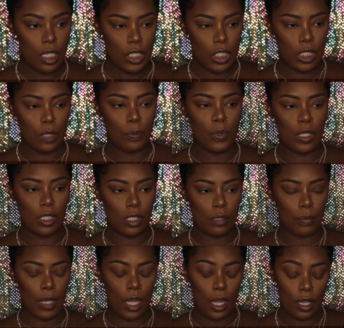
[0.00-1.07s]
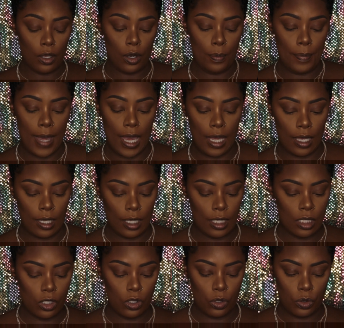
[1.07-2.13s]
just to put some color back
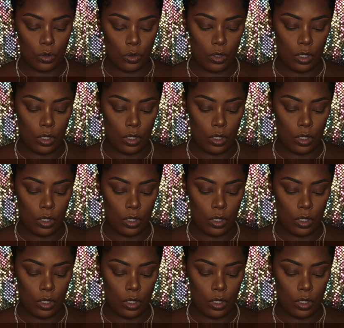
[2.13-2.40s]
into,